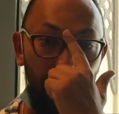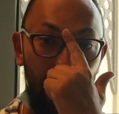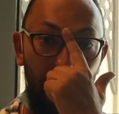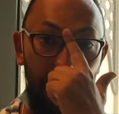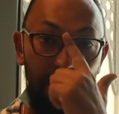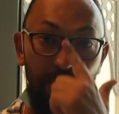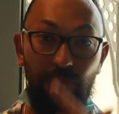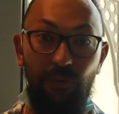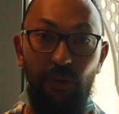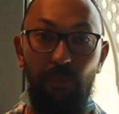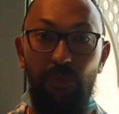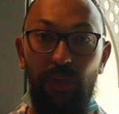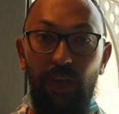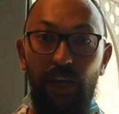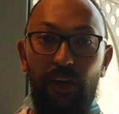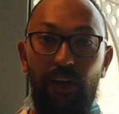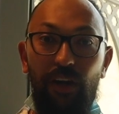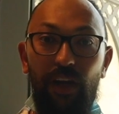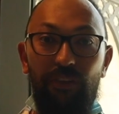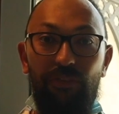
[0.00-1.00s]
And from
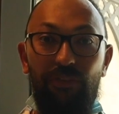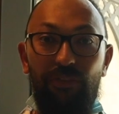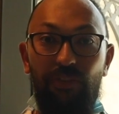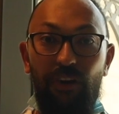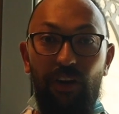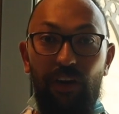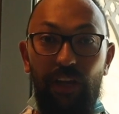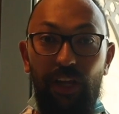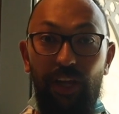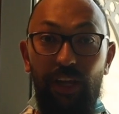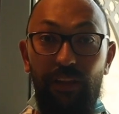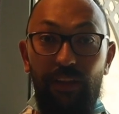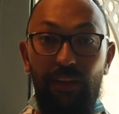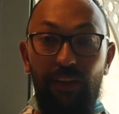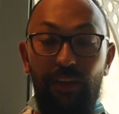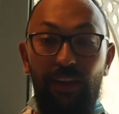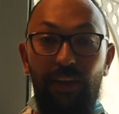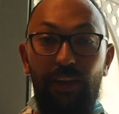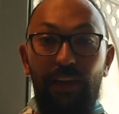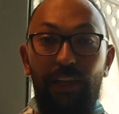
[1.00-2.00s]
there, I started
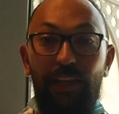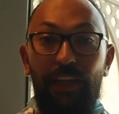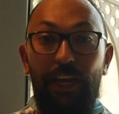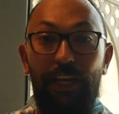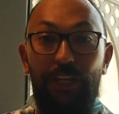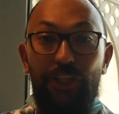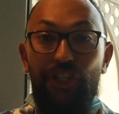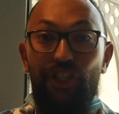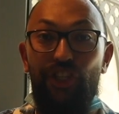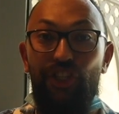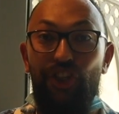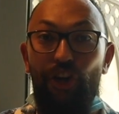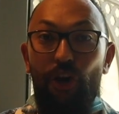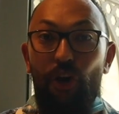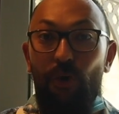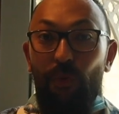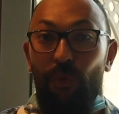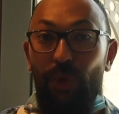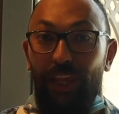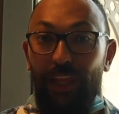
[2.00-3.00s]

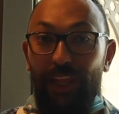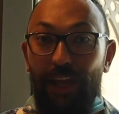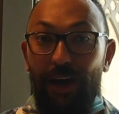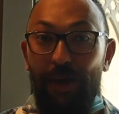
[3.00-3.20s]
showing